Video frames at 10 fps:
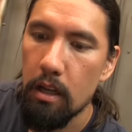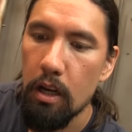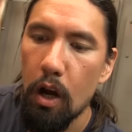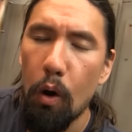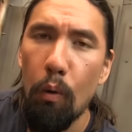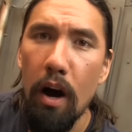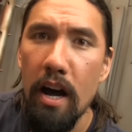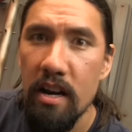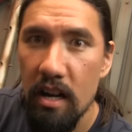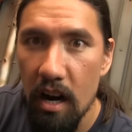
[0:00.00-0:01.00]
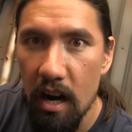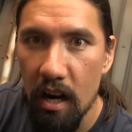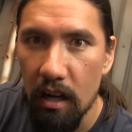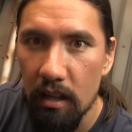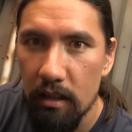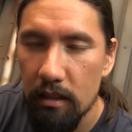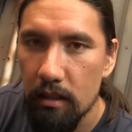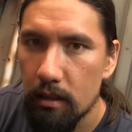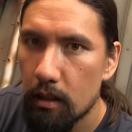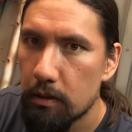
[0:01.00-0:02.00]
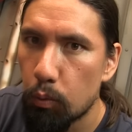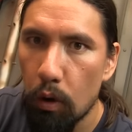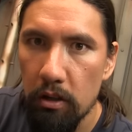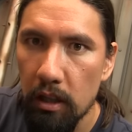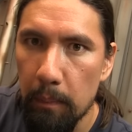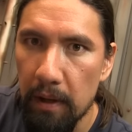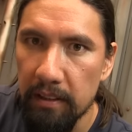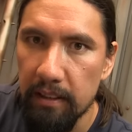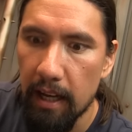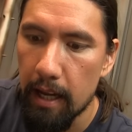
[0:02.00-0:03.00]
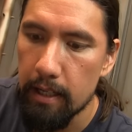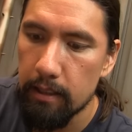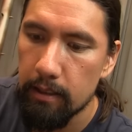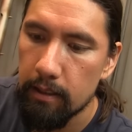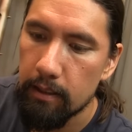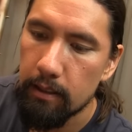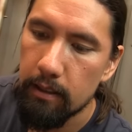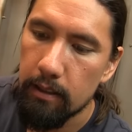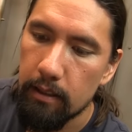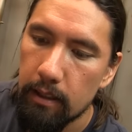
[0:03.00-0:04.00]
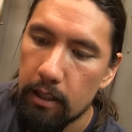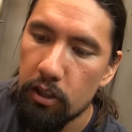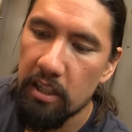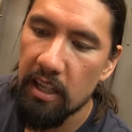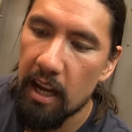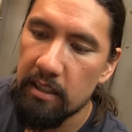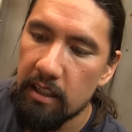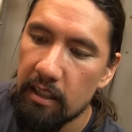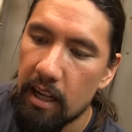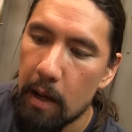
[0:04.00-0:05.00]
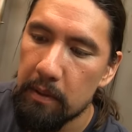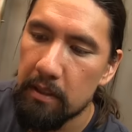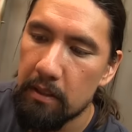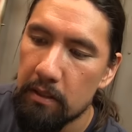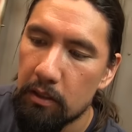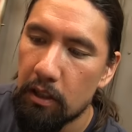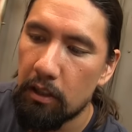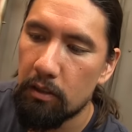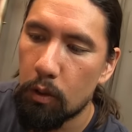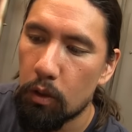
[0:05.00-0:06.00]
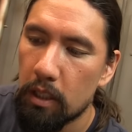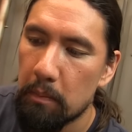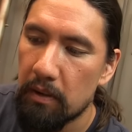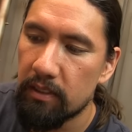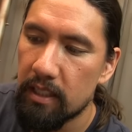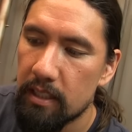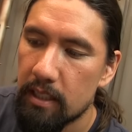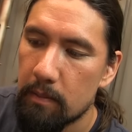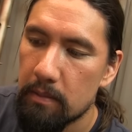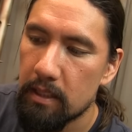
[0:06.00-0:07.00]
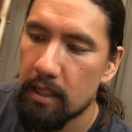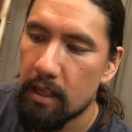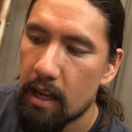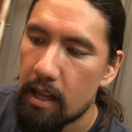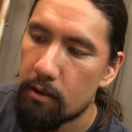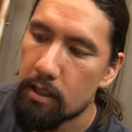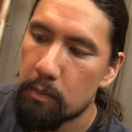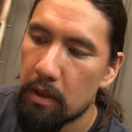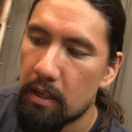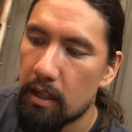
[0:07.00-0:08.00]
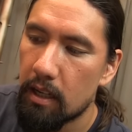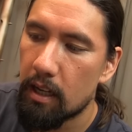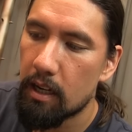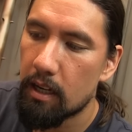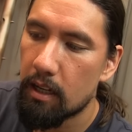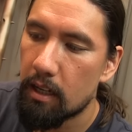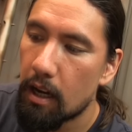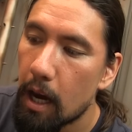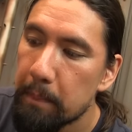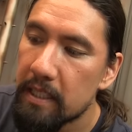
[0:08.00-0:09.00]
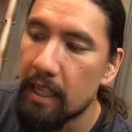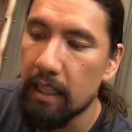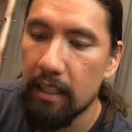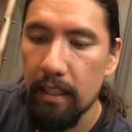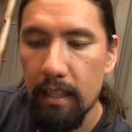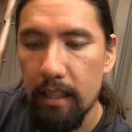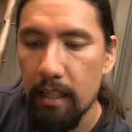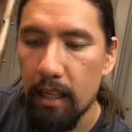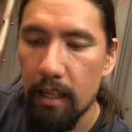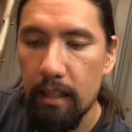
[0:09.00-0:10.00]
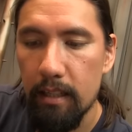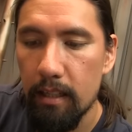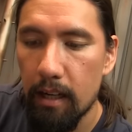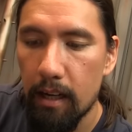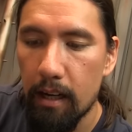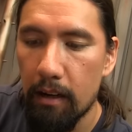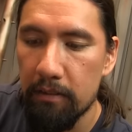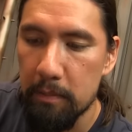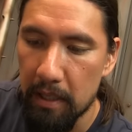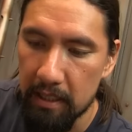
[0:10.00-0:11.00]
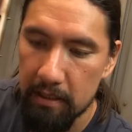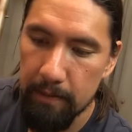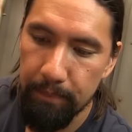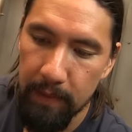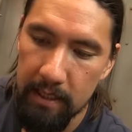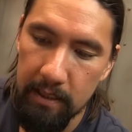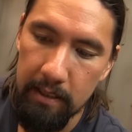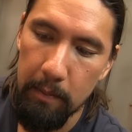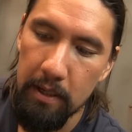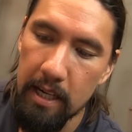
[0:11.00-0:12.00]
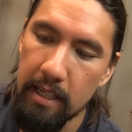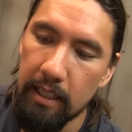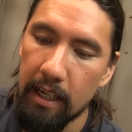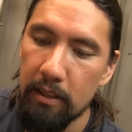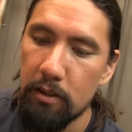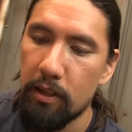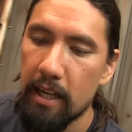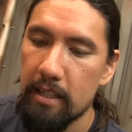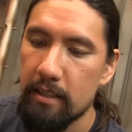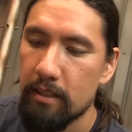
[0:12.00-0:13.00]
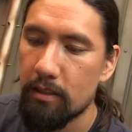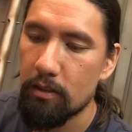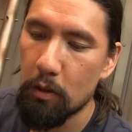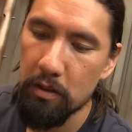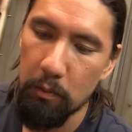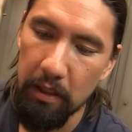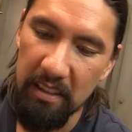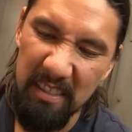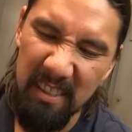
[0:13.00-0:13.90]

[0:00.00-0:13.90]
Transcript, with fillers: no wonder! was wondering about that. And Josh asking commenters to call Quirk Beverly. It seems like there has been an uptick in the office pranks. Is the summer heat getting to you guys? Chosen one.